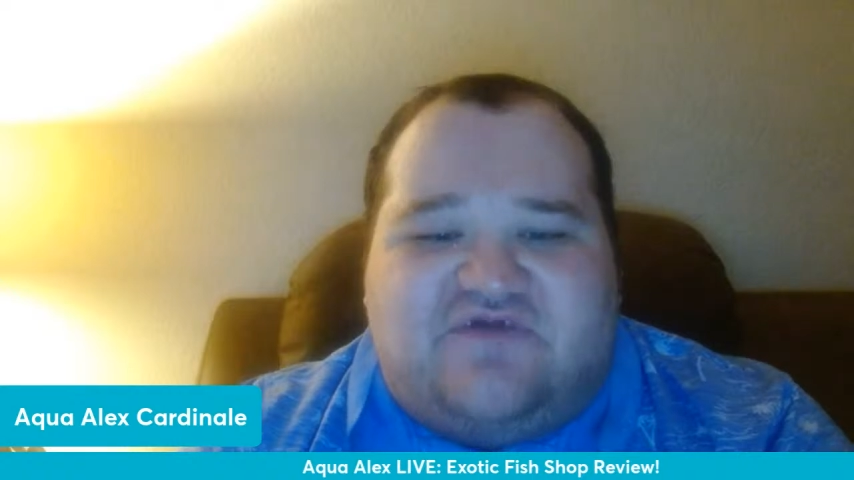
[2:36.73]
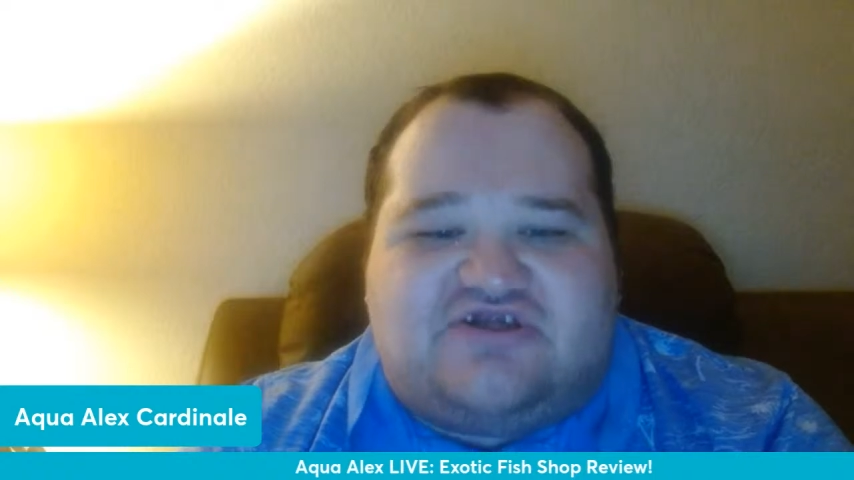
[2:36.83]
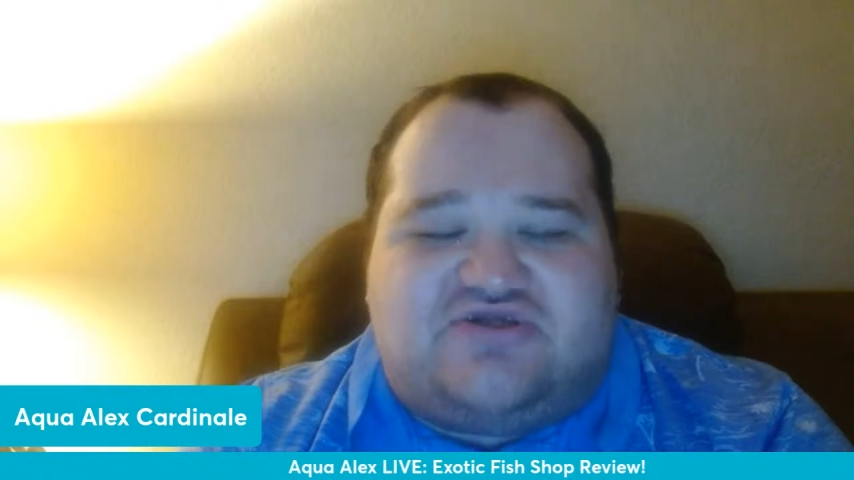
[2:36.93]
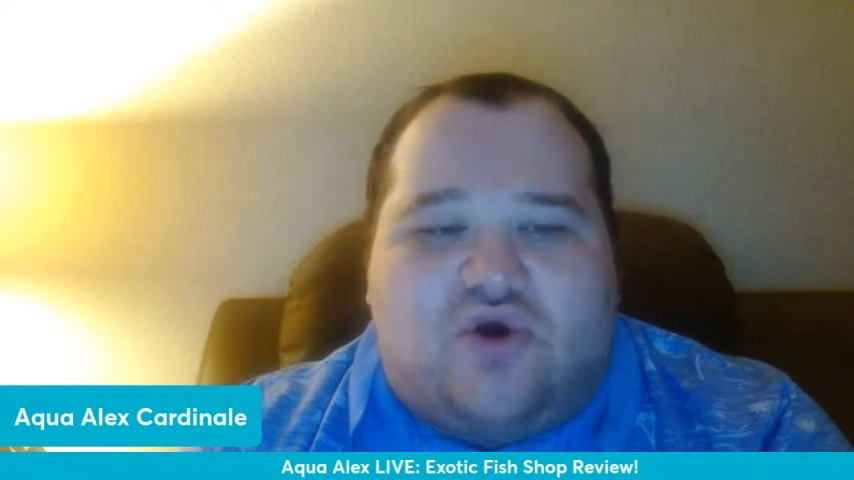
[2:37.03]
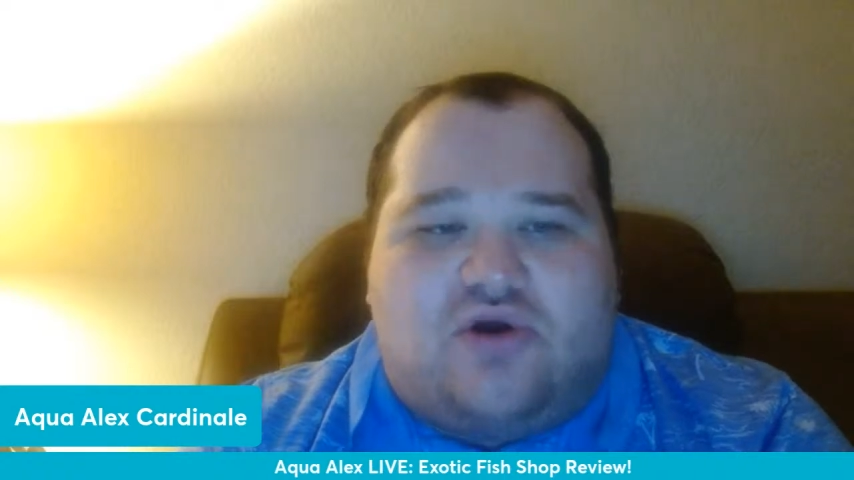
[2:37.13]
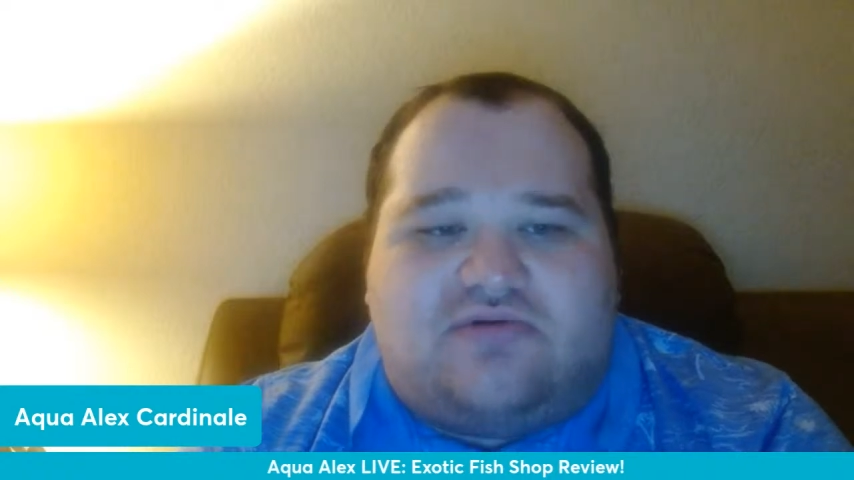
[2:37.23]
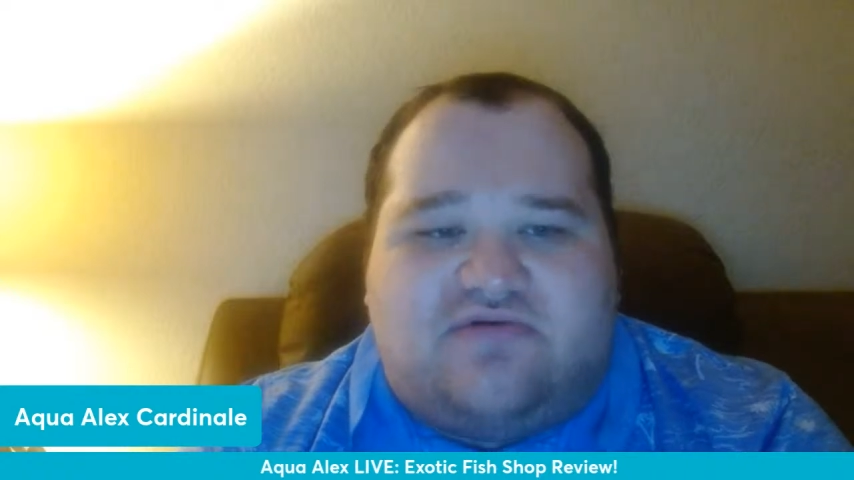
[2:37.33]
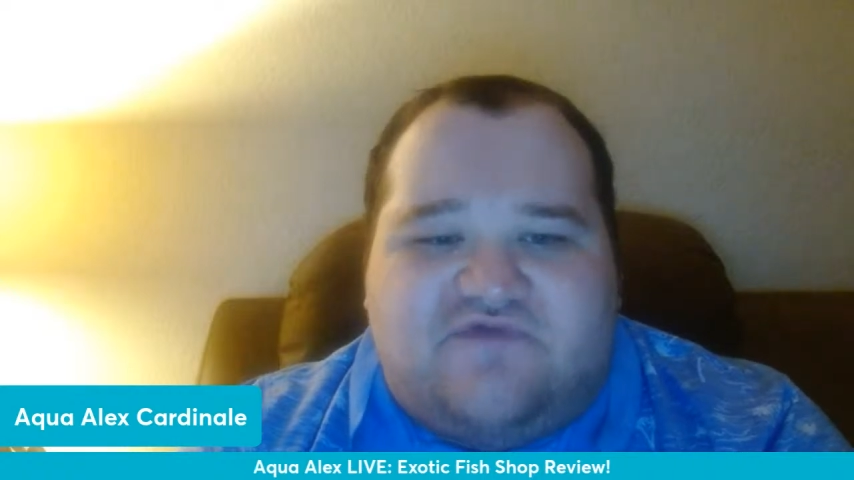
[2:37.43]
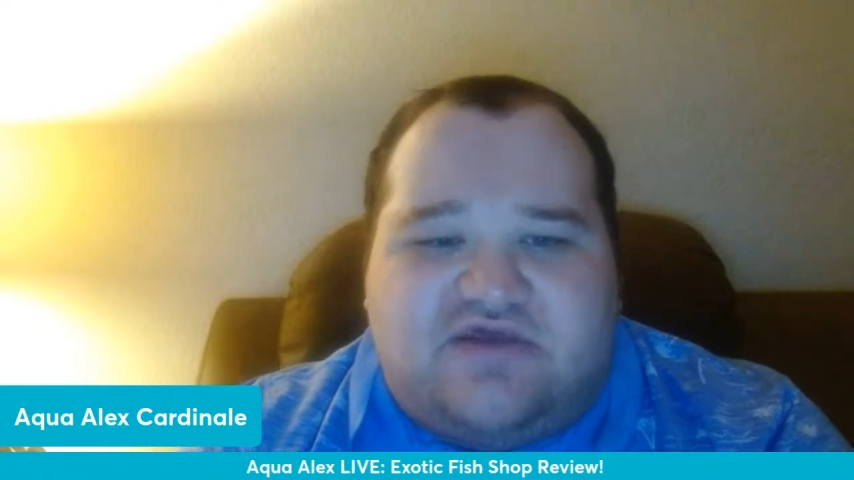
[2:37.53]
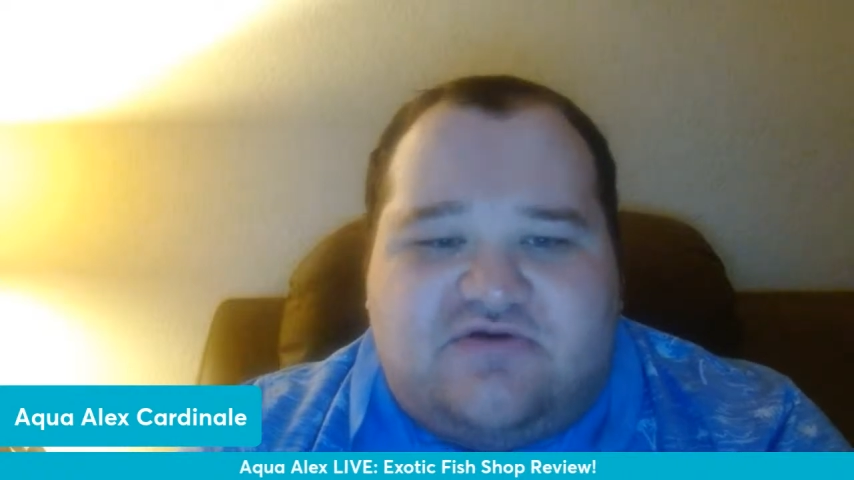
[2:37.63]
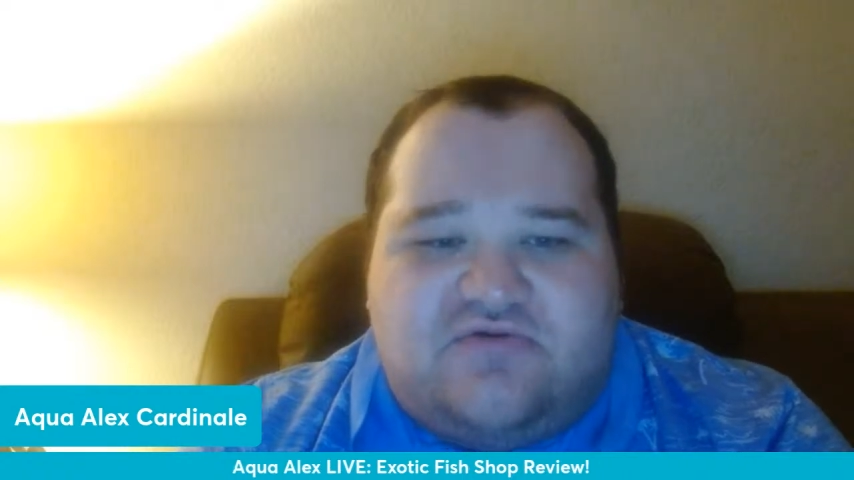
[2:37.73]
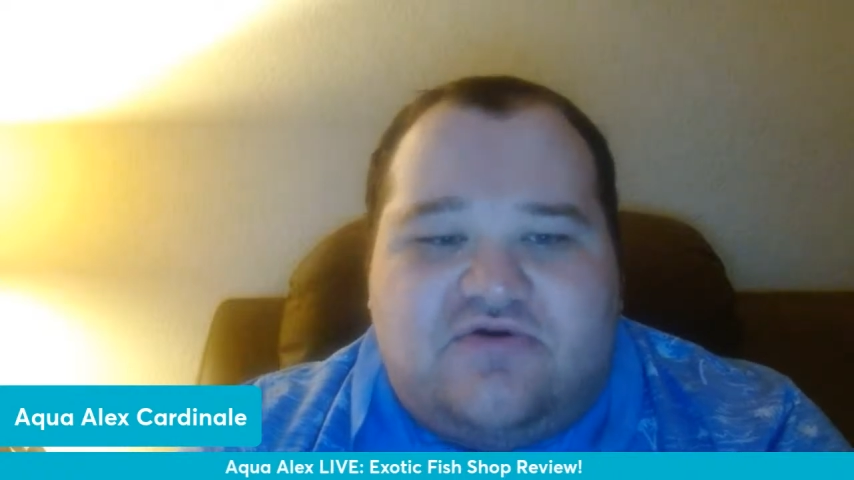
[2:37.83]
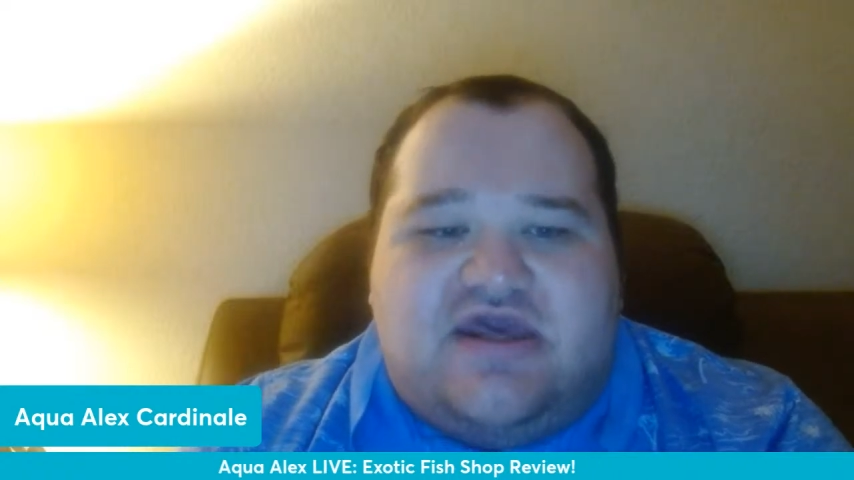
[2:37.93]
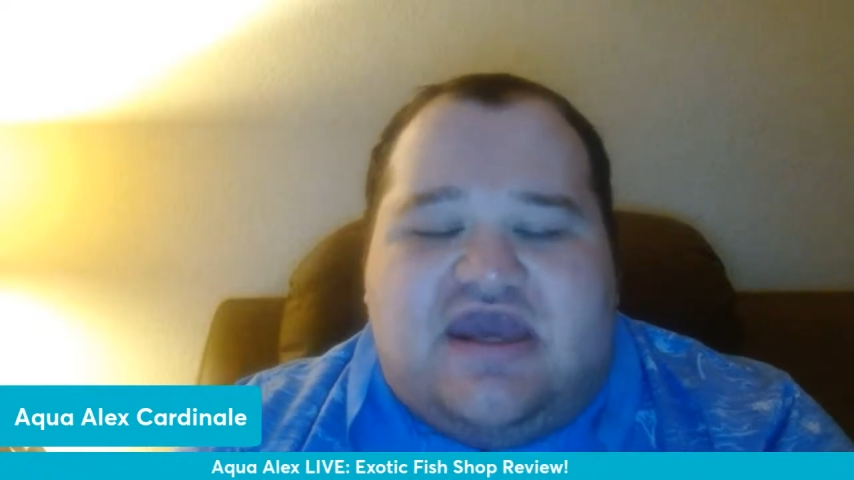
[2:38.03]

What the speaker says: fish store review,